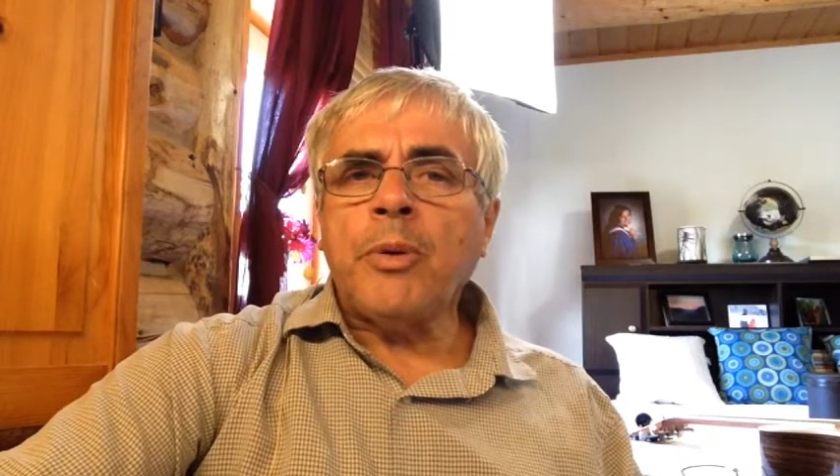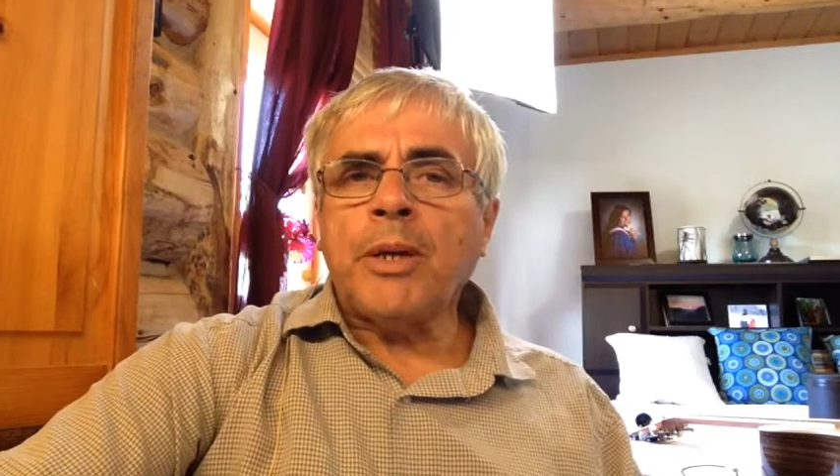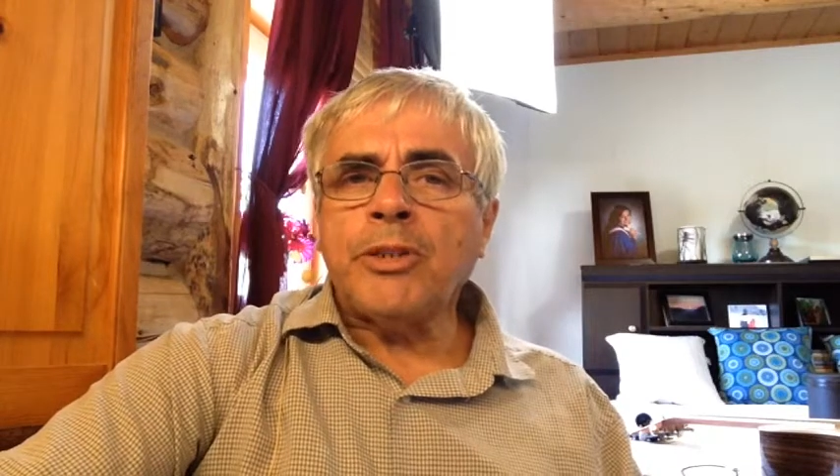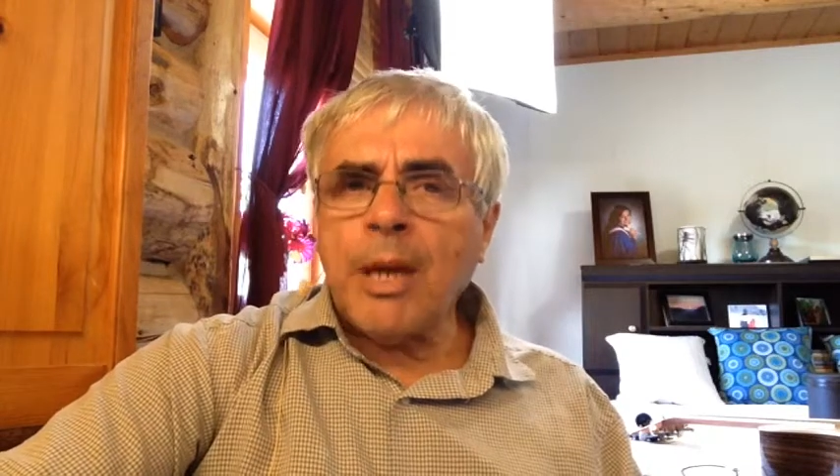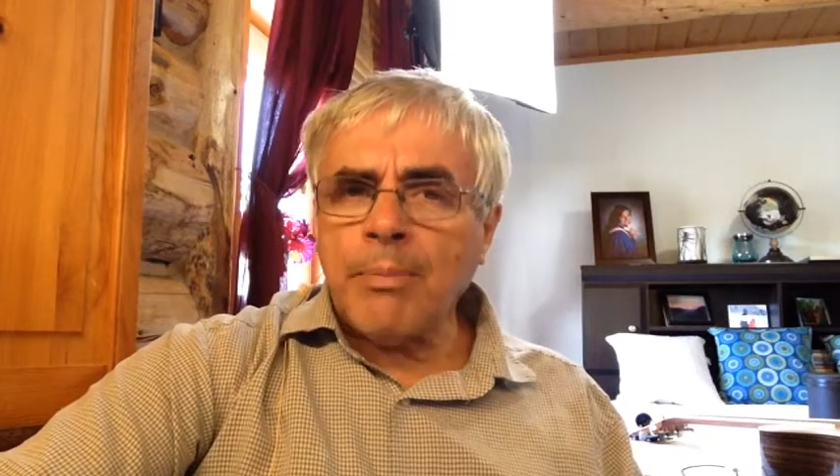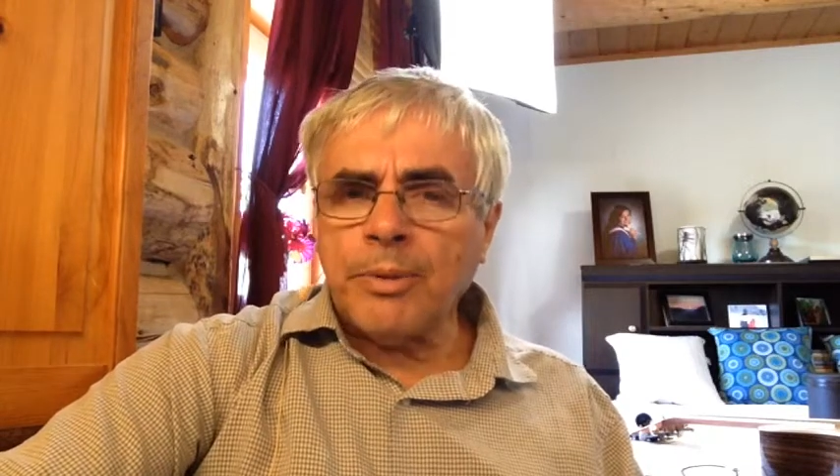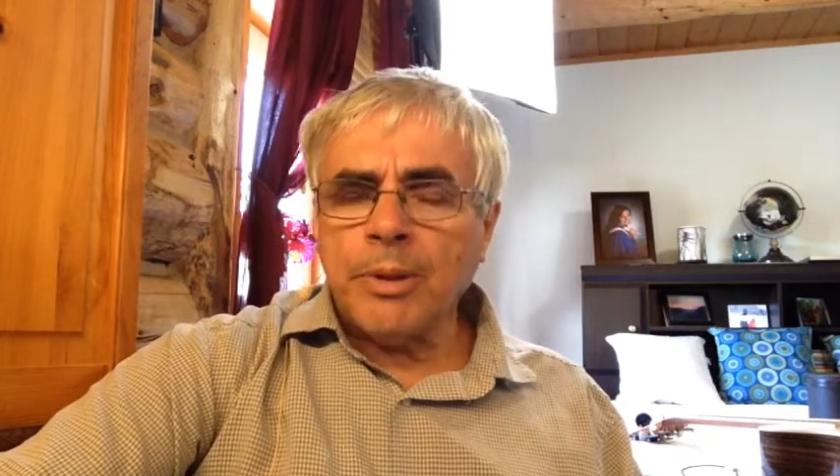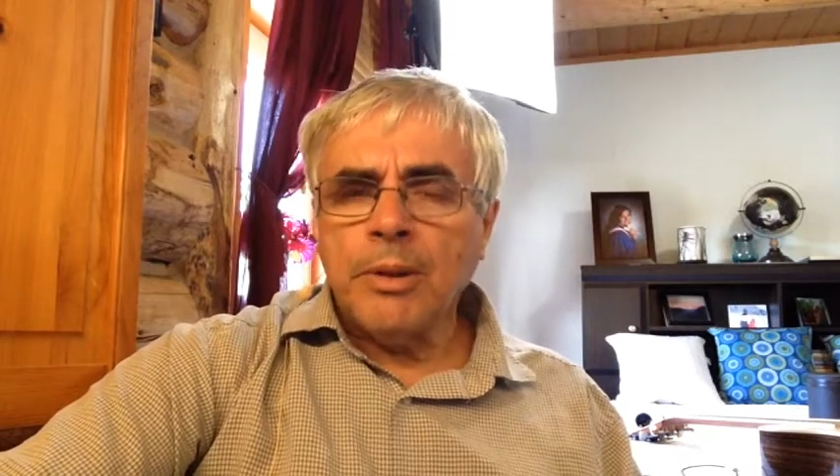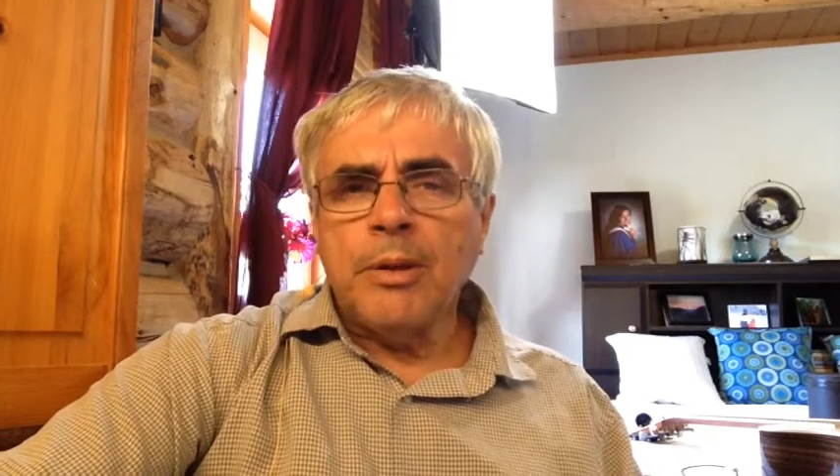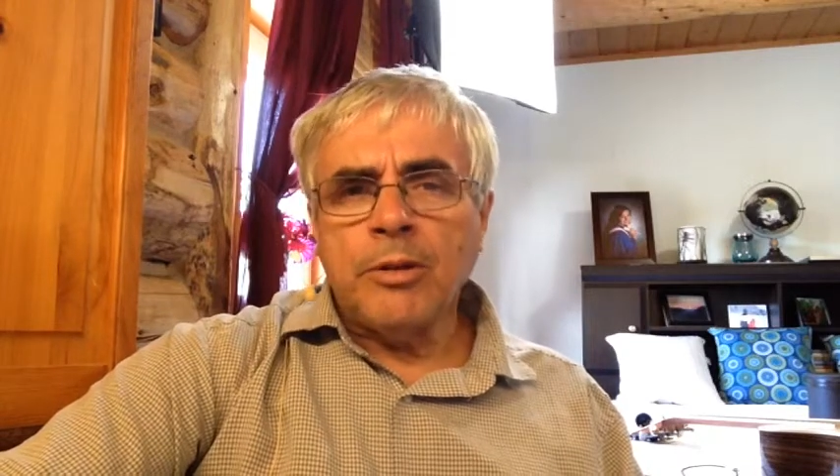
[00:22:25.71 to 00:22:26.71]
to accept
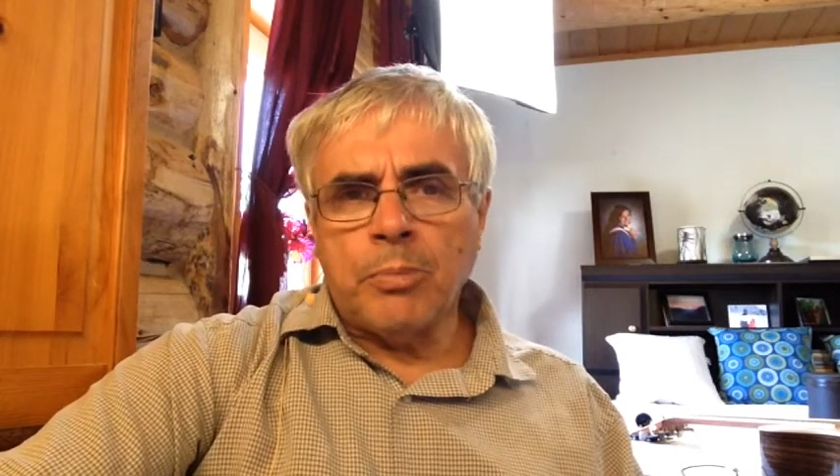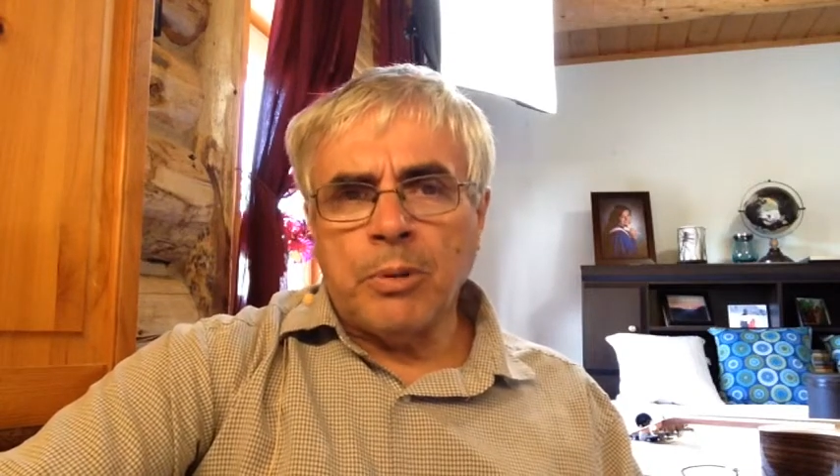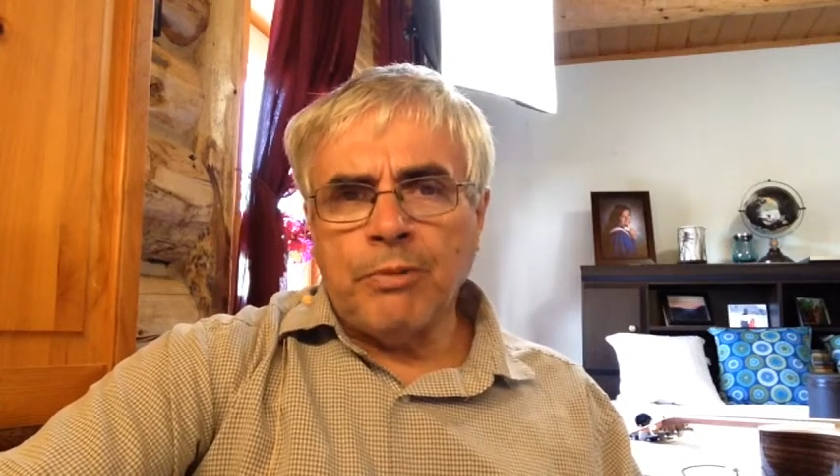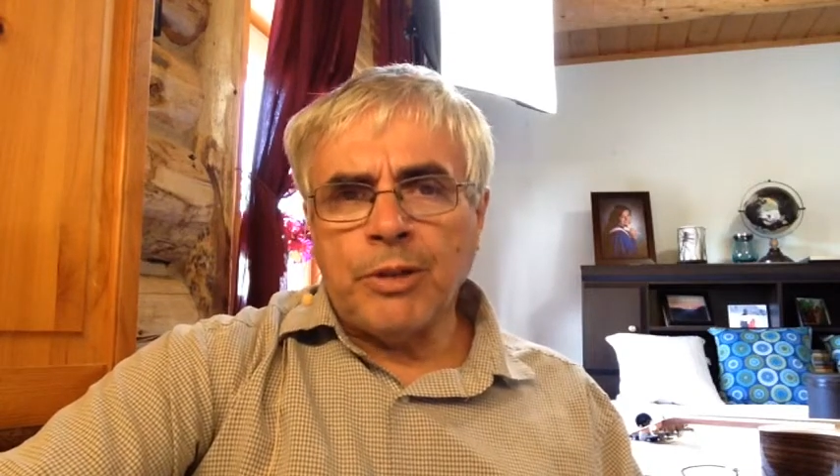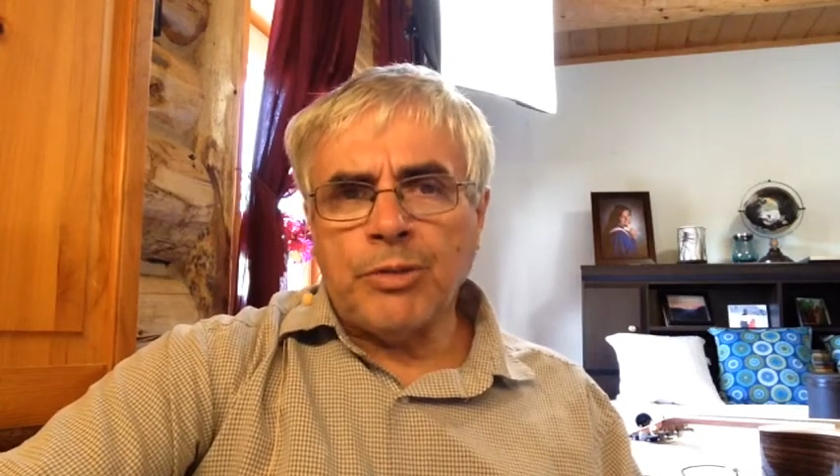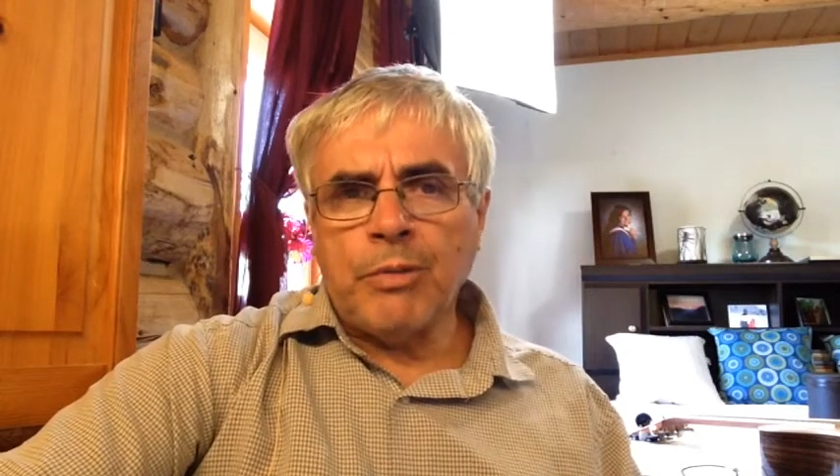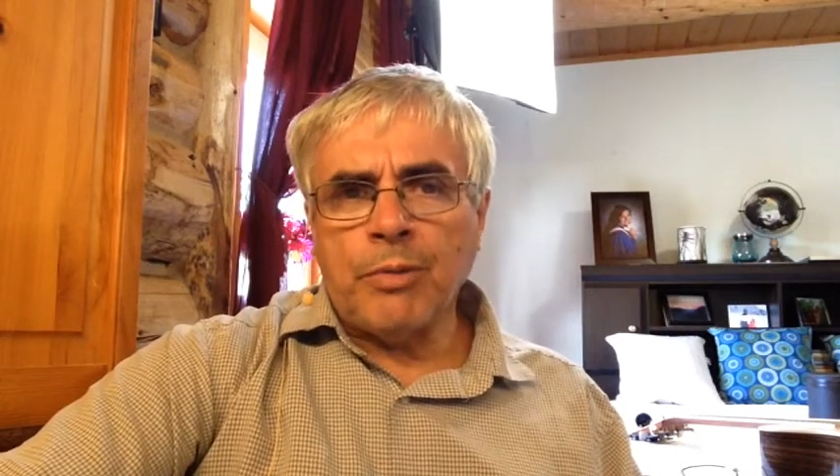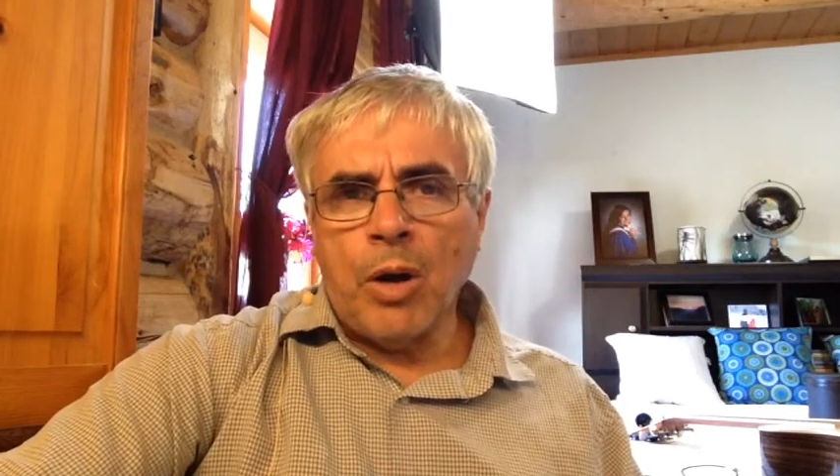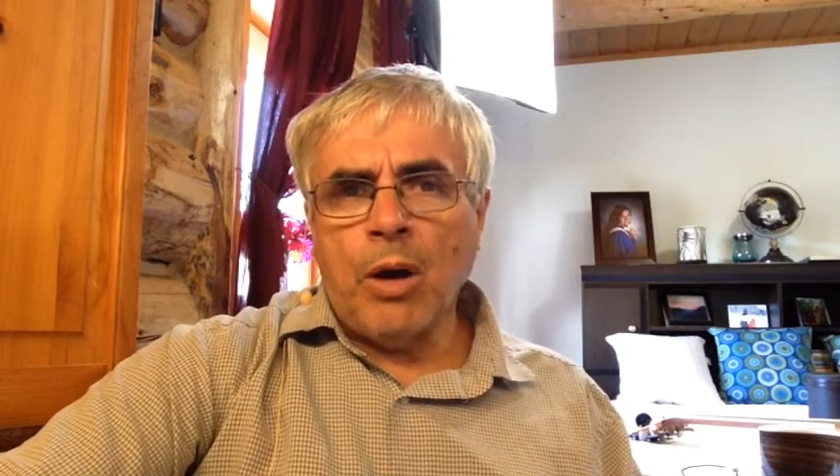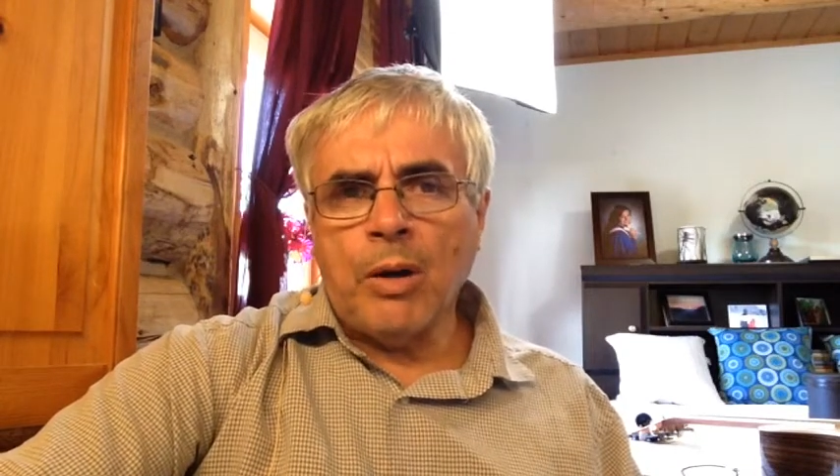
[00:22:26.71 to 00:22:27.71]
the provision of
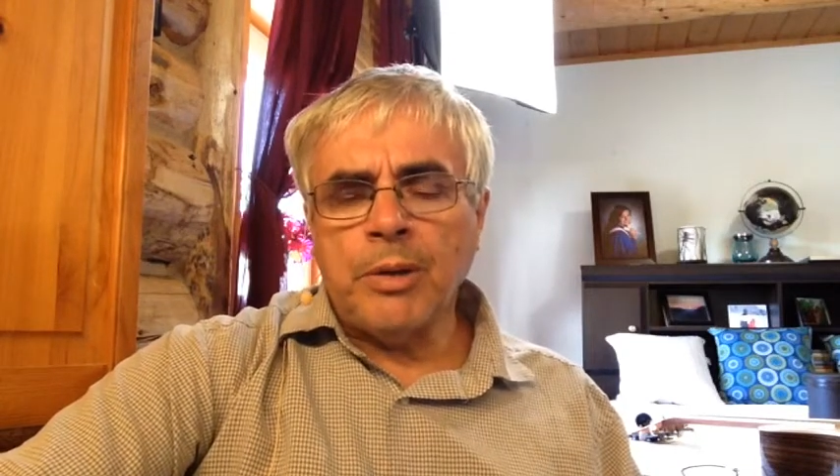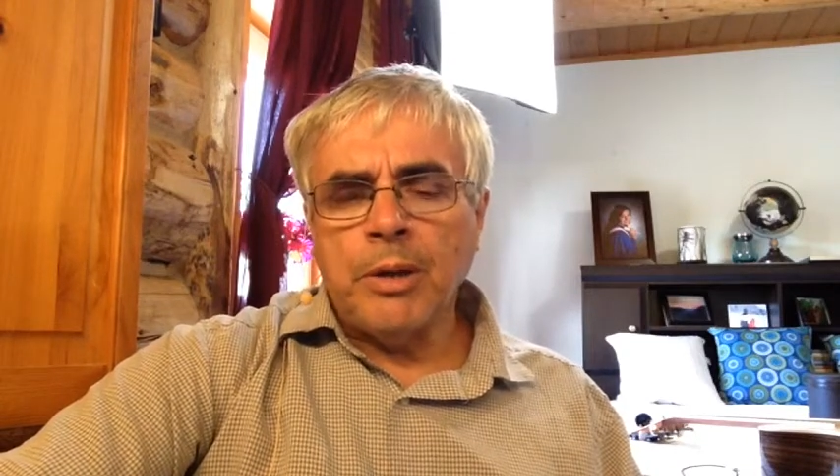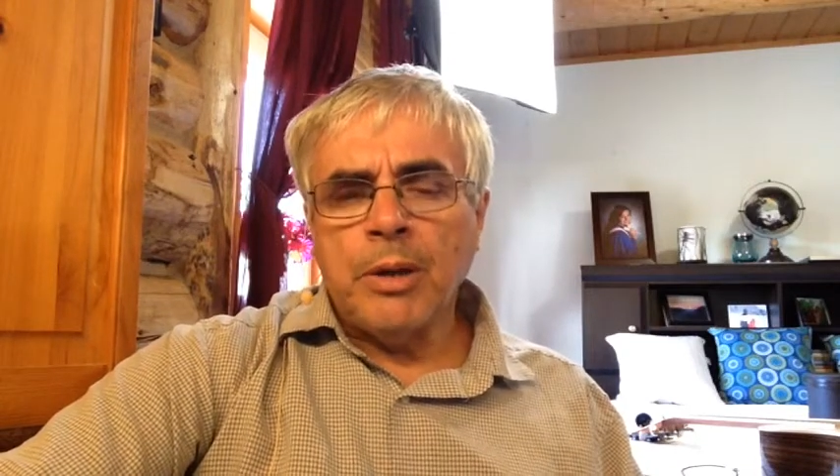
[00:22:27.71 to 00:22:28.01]
God